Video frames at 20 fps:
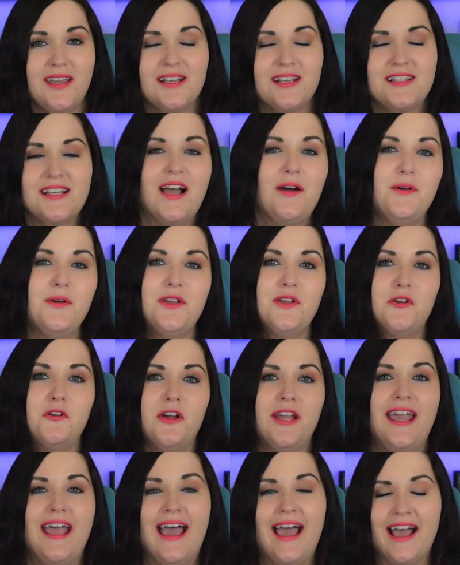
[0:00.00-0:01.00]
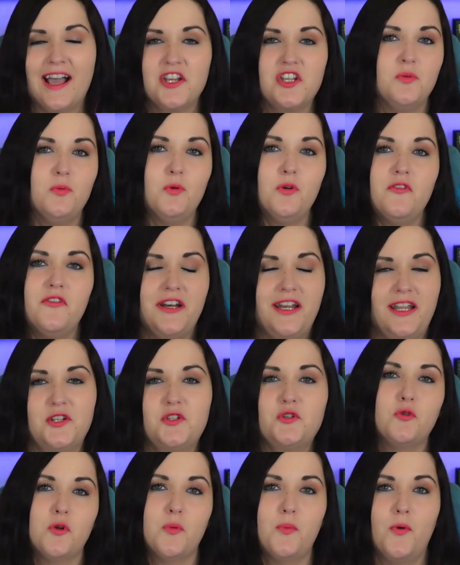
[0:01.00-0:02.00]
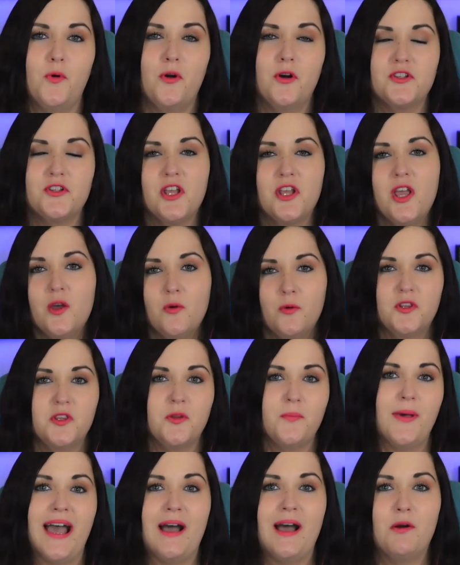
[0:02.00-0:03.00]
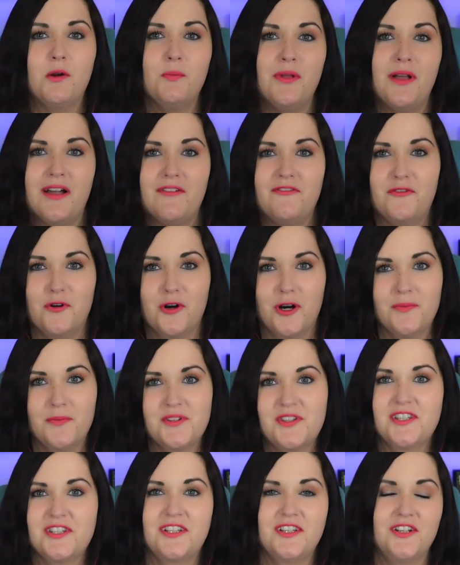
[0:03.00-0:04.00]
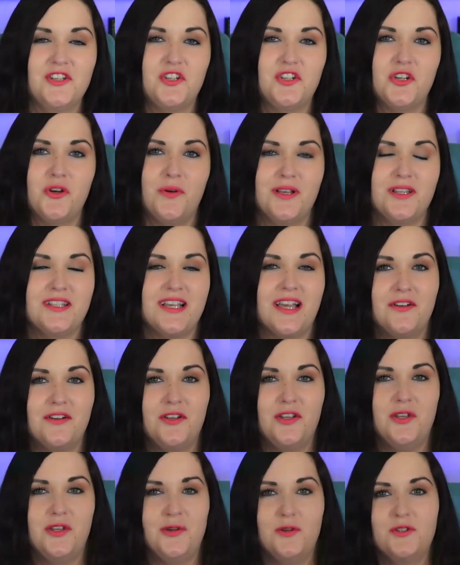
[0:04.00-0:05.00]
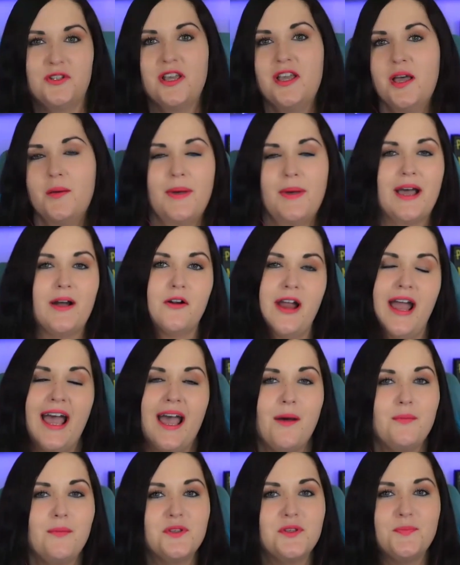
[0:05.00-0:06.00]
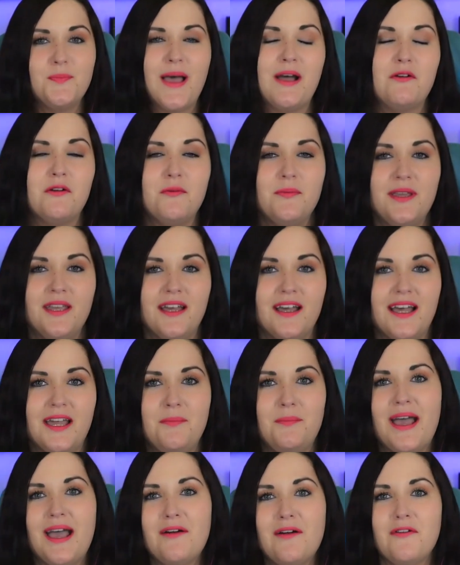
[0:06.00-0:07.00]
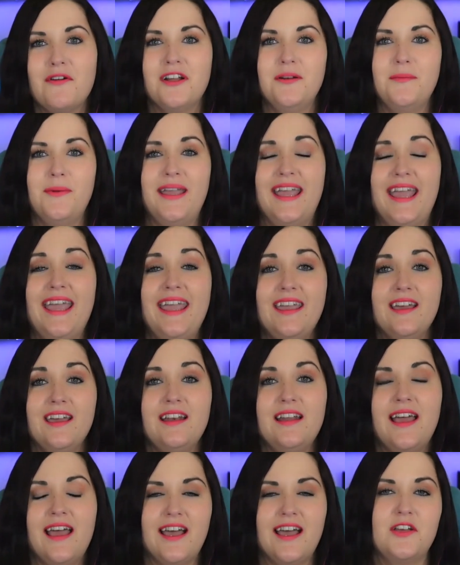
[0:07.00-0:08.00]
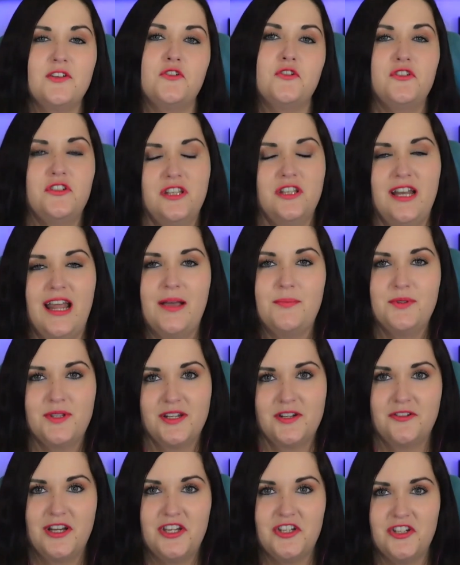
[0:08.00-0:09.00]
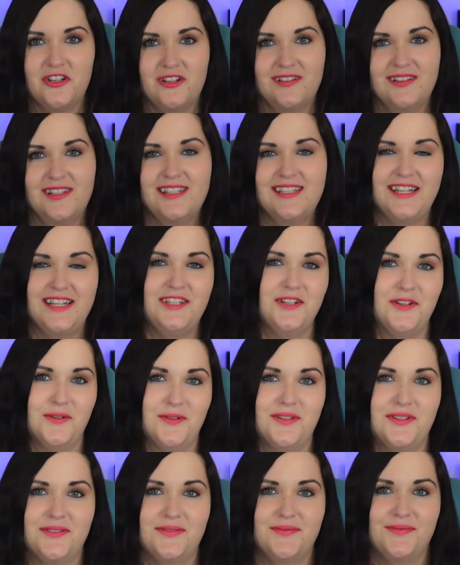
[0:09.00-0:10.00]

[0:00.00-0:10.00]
us how we can create actionable financial reports with the Power Platform. This is going to show us how to use Power Apps, Power BI, Power Automate, and Azure Synapse integration. Stay tuned.